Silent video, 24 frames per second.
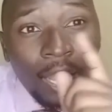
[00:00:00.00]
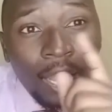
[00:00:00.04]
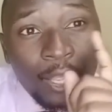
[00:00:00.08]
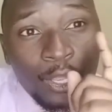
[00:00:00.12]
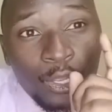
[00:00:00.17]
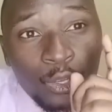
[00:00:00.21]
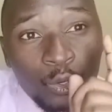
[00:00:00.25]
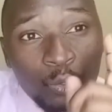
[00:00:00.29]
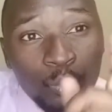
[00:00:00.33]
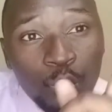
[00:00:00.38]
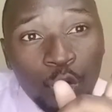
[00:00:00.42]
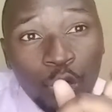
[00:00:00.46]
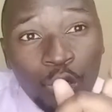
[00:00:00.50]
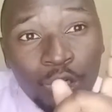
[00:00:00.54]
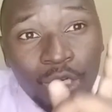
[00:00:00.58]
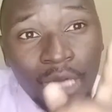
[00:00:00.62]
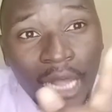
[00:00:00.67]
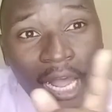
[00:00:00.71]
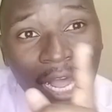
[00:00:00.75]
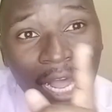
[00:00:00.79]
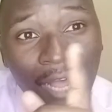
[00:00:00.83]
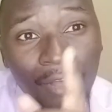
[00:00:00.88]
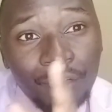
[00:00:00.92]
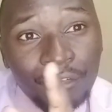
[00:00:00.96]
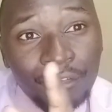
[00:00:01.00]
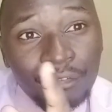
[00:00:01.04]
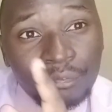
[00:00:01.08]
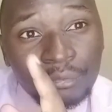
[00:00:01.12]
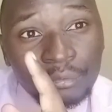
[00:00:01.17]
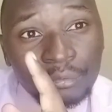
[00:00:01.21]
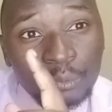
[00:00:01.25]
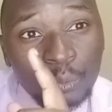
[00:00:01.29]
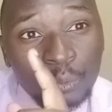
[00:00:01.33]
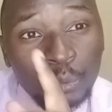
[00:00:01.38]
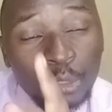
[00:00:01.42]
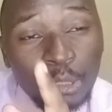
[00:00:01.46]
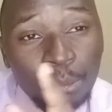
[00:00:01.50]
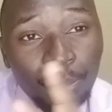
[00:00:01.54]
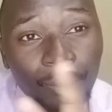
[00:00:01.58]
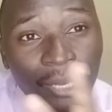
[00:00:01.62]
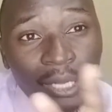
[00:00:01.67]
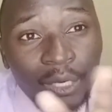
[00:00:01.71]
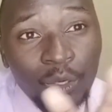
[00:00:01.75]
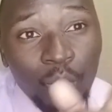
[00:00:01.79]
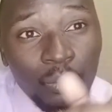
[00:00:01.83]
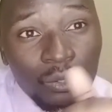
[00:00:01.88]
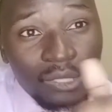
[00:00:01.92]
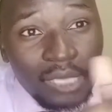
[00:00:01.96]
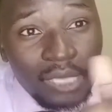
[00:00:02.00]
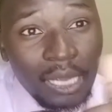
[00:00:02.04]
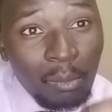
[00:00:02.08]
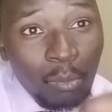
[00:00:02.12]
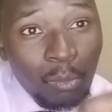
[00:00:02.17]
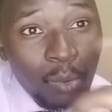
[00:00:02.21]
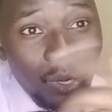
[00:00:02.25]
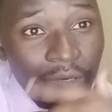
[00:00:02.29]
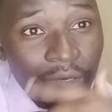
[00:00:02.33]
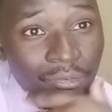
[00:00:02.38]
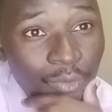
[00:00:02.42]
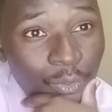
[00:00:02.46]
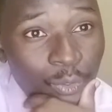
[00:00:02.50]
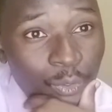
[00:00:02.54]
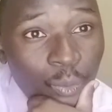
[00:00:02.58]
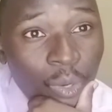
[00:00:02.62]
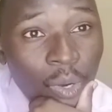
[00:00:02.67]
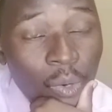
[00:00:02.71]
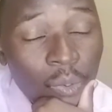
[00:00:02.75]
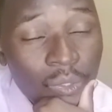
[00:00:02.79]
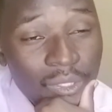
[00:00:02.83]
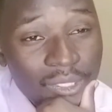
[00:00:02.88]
You don't have to depend on someone for your own